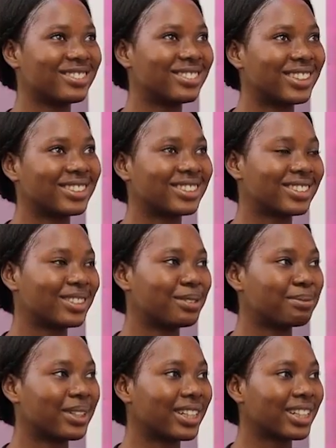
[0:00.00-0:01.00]
go and
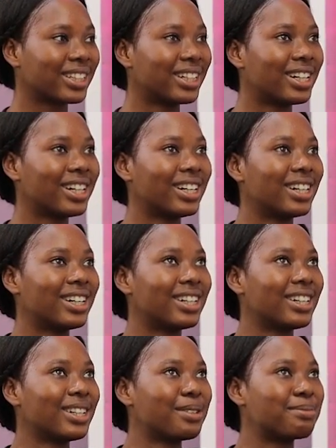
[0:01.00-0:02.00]
come back.
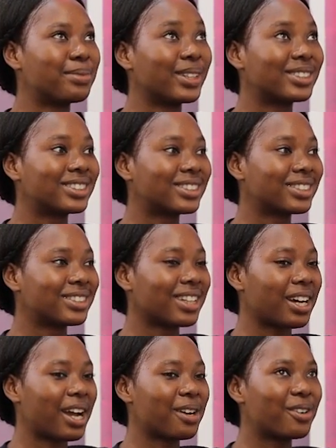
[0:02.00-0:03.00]
But
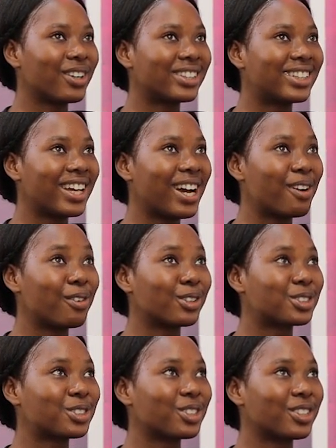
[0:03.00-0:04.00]
I got there, I
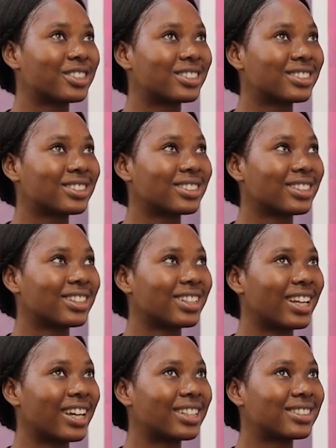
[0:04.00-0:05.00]
was shocked.
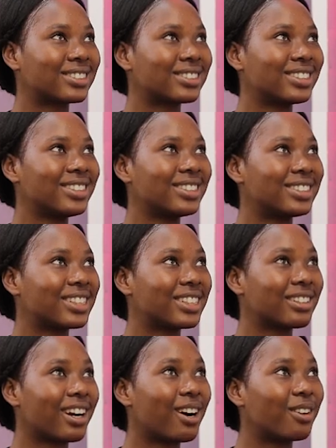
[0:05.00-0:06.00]
Like, see the
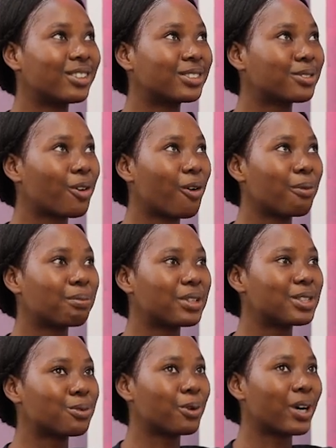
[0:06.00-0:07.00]
crowd, companies,